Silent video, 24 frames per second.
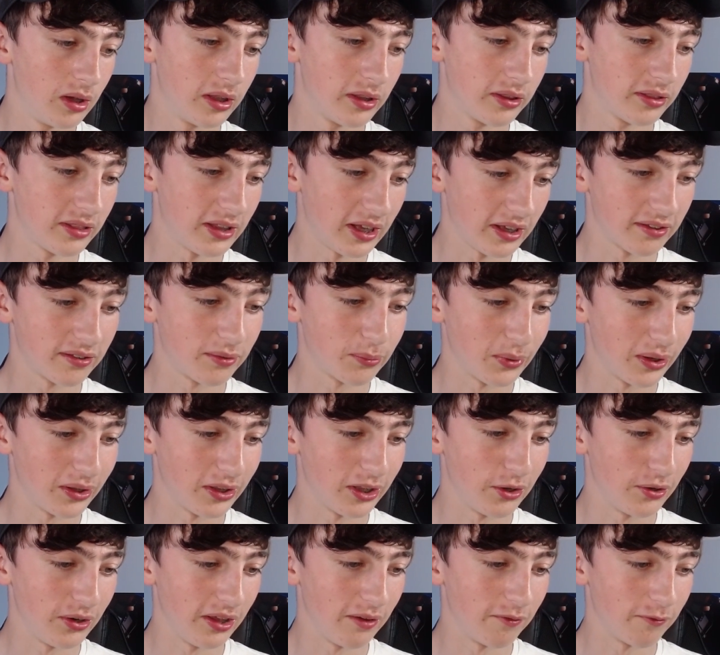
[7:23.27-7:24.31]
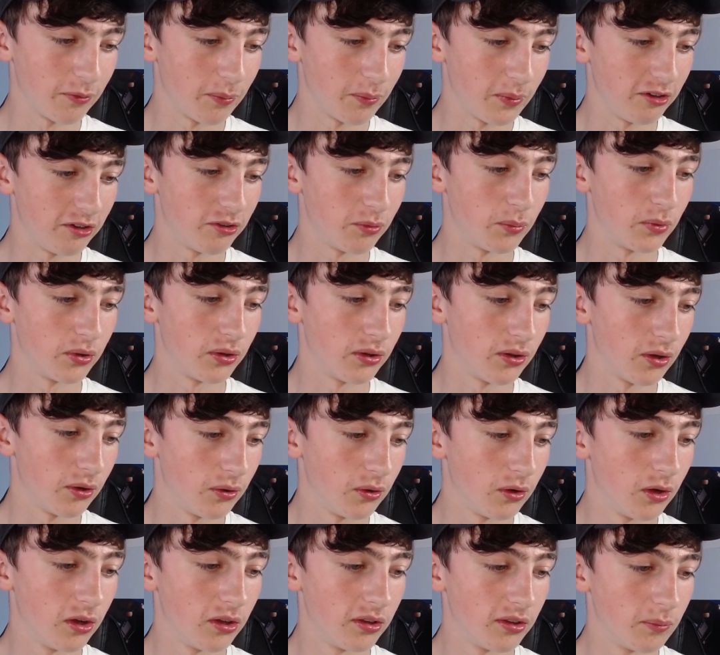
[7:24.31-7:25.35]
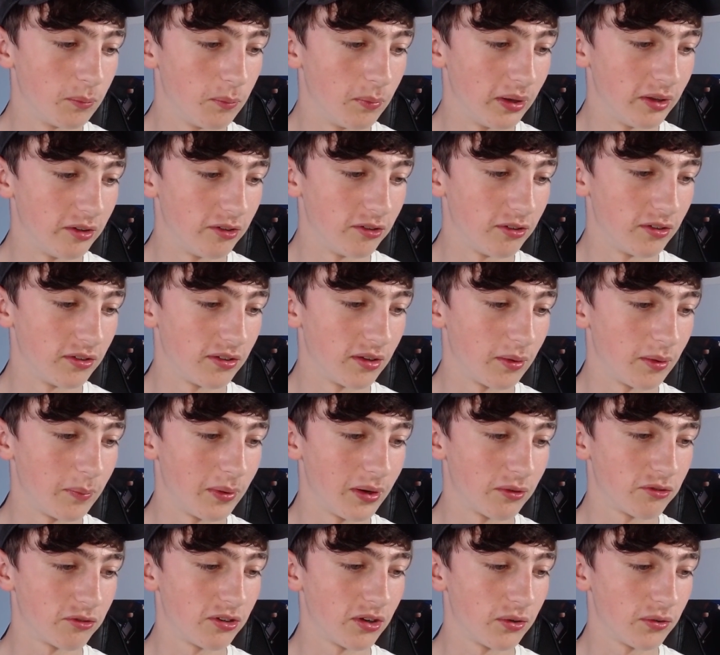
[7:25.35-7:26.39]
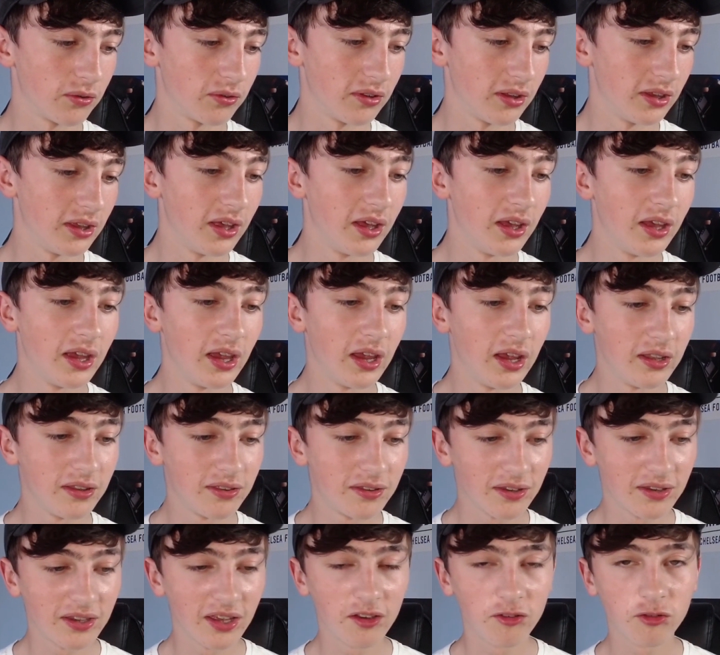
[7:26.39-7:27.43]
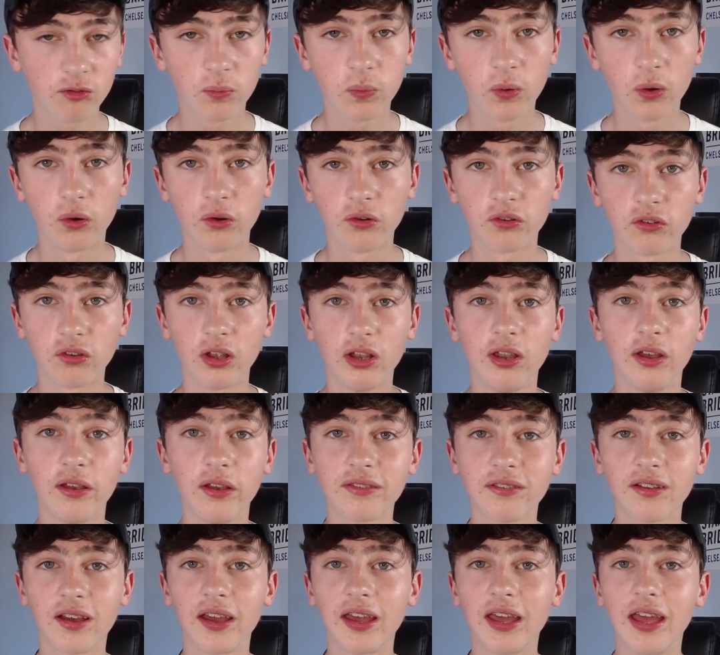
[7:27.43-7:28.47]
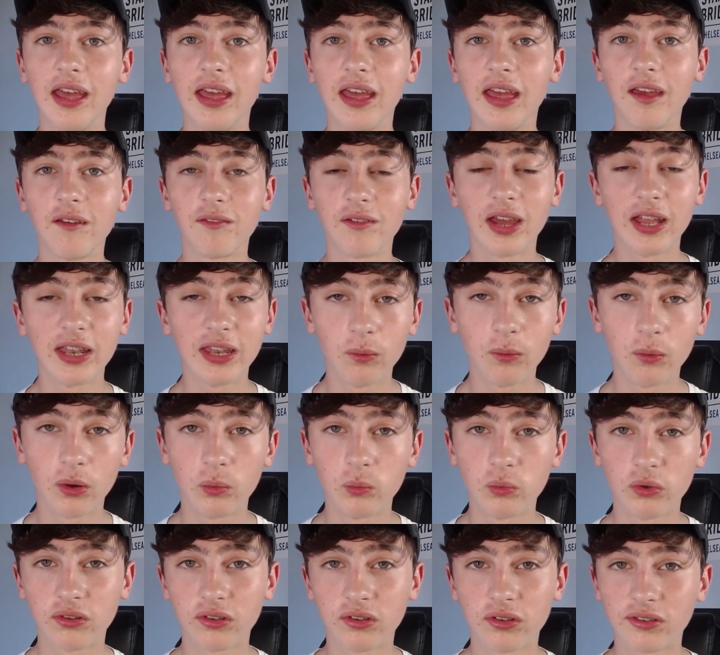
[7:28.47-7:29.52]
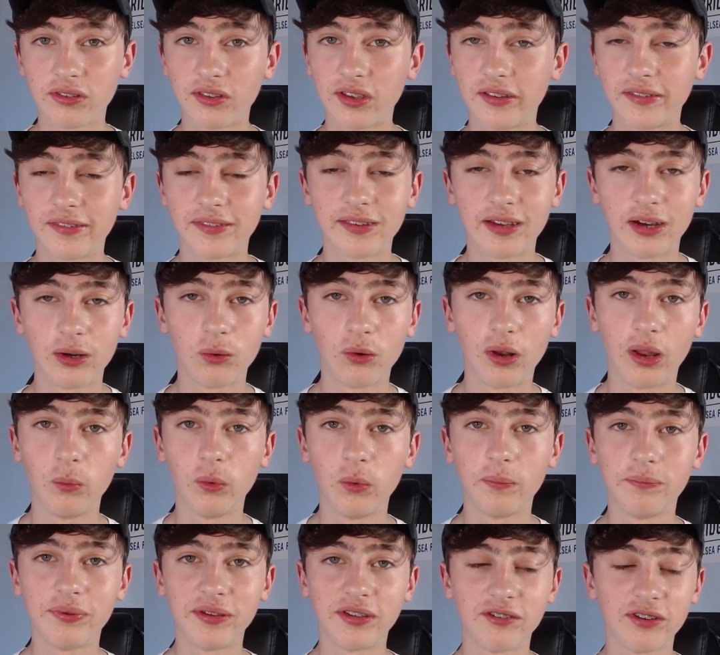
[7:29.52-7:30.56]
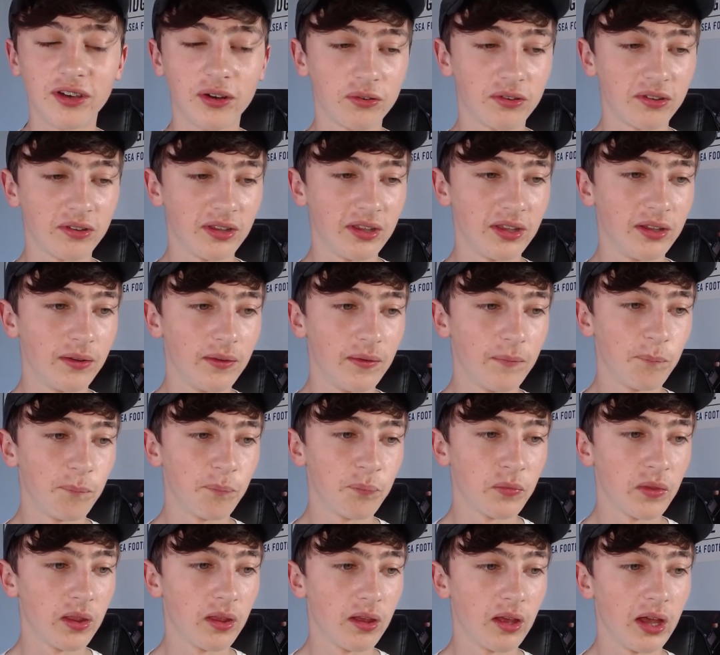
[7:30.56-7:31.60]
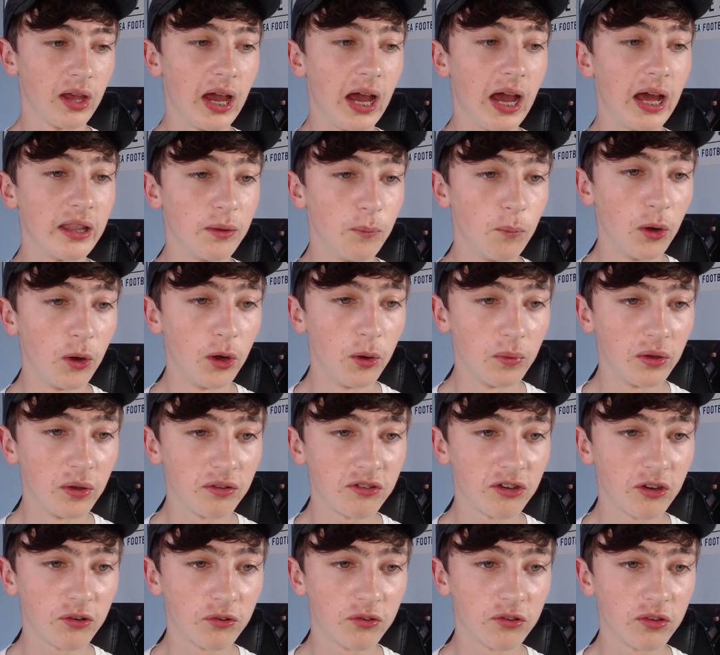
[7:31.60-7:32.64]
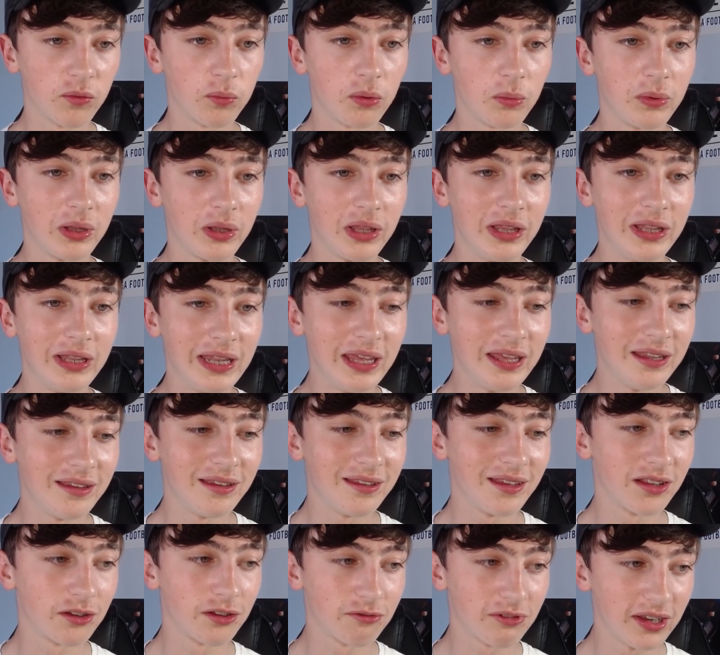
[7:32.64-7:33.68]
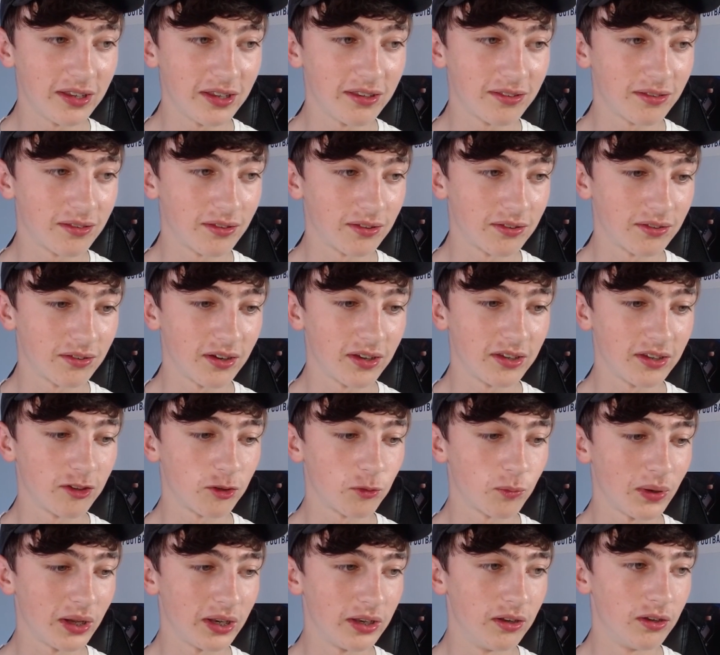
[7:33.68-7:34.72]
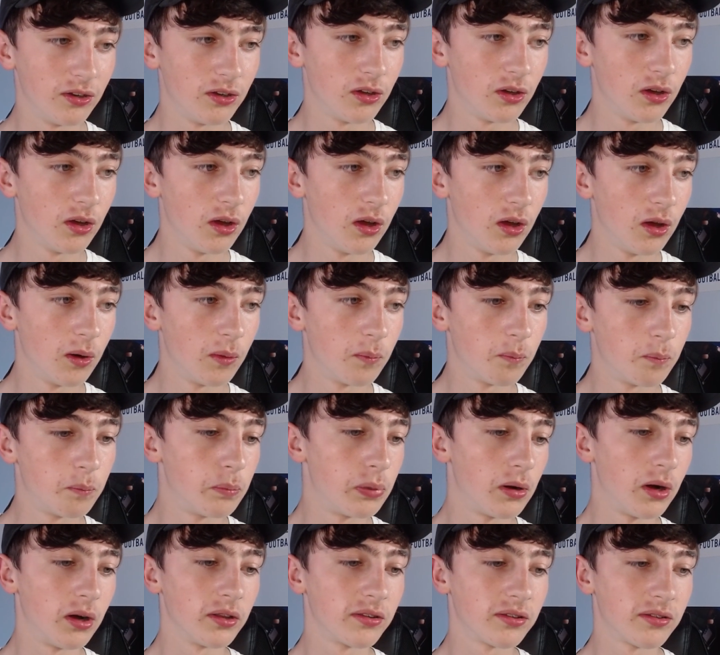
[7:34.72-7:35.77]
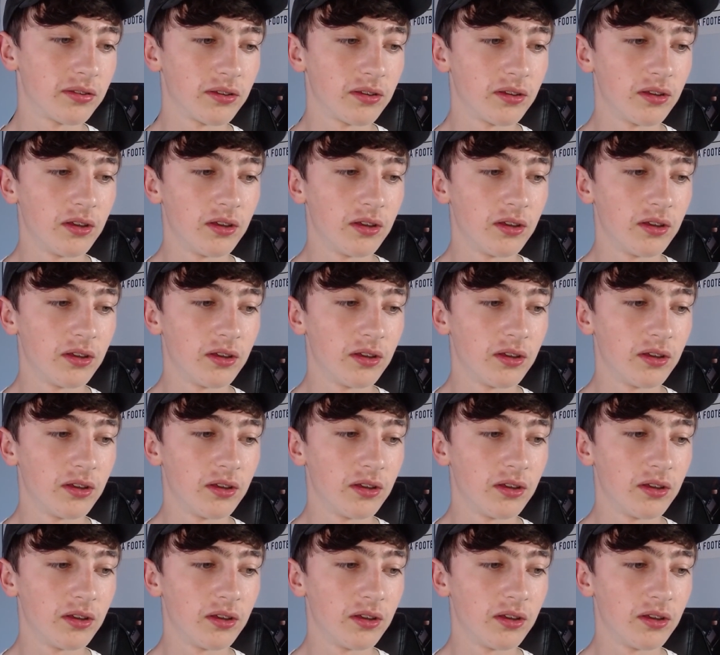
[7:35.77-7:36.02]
That's about the only information Mundo mentions about Chelsea in today's report. So it looks like if anyone was to sign Saul, it would be Chelsea. At the moment, Chelsea are probably leading the race to sign the Spaniard, but